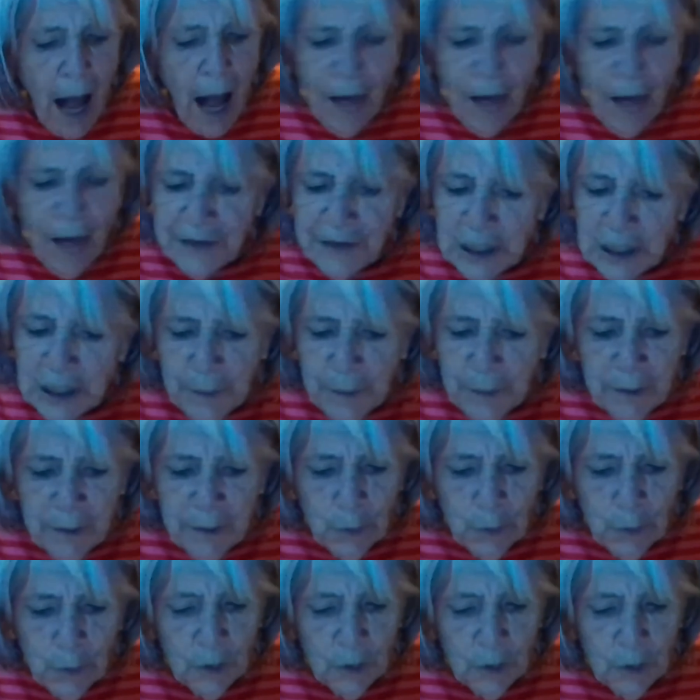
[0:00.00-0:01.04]
Others have
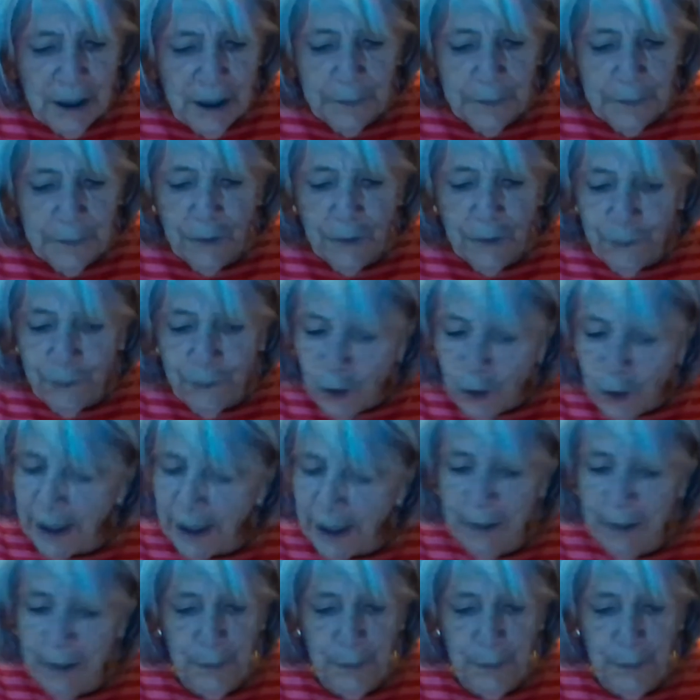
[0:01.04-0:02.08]
been brought up to
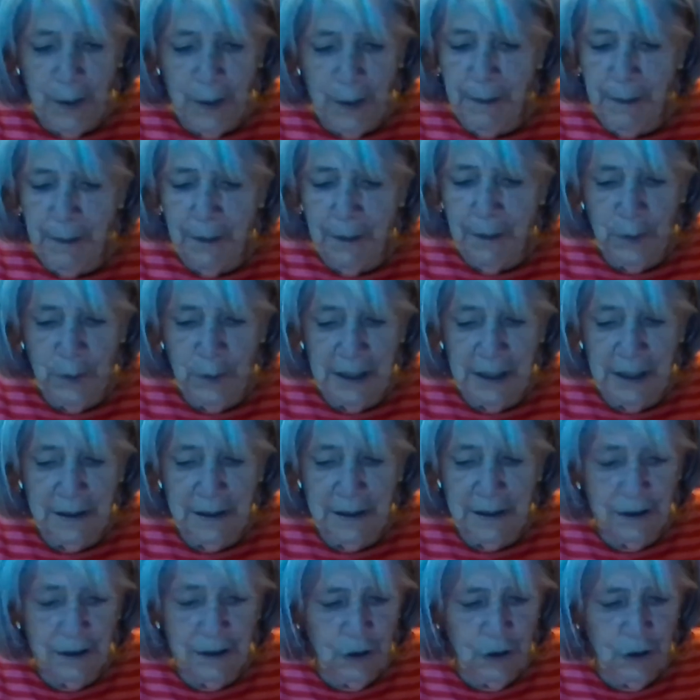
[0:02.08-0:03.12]
fully
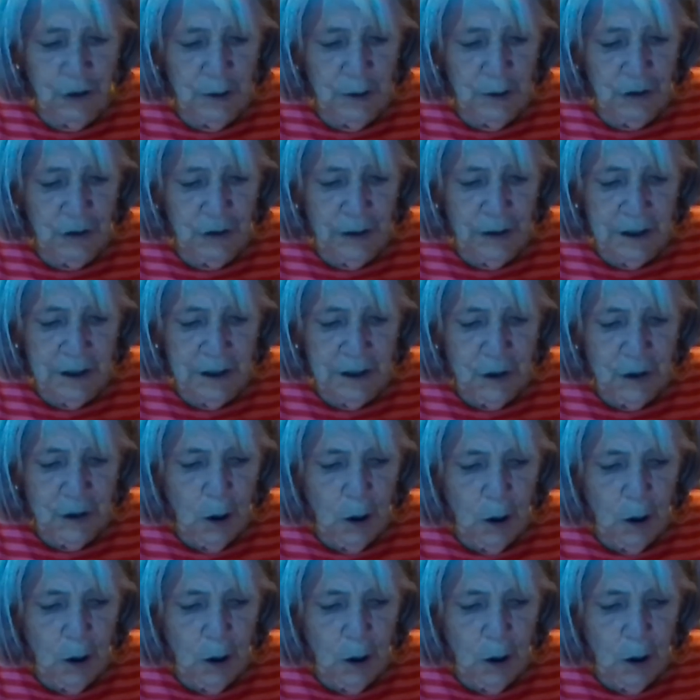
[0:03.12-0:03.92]
embrace their Jewishness,